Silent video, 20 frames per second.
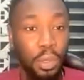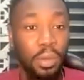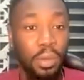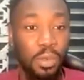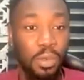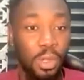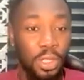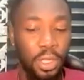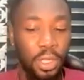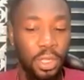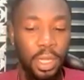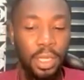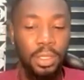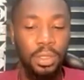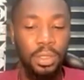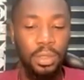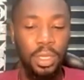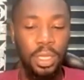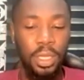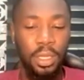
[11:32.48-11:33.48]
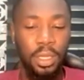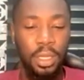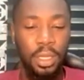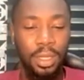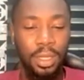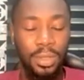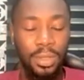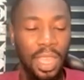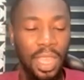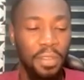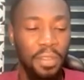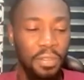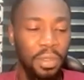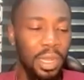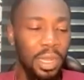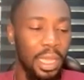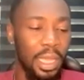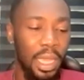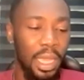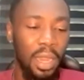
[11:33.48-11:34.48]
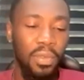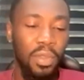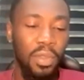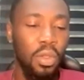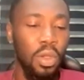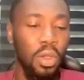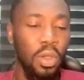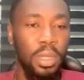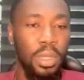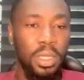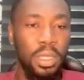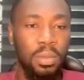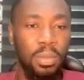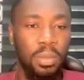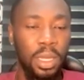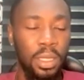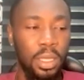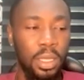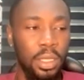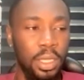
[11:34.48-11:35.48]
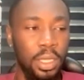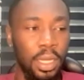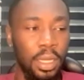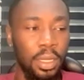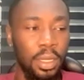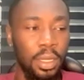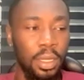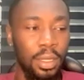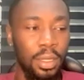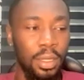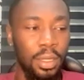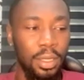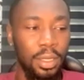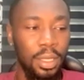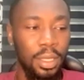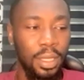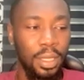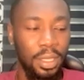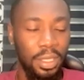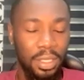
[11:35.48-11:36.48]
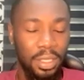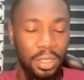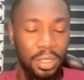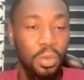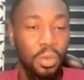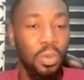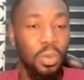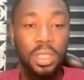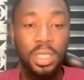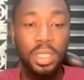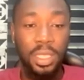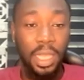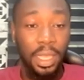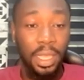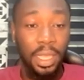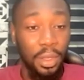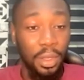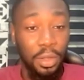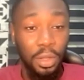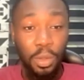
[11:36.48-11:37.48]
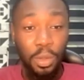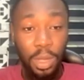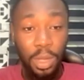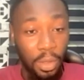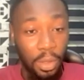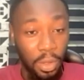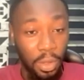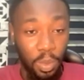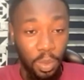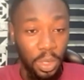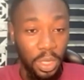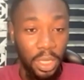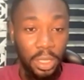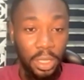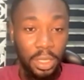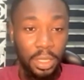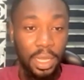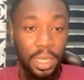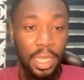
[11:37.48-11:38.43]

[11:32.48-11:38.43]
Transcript: of what you're doing. So I feel like every community manager still wants like a global community.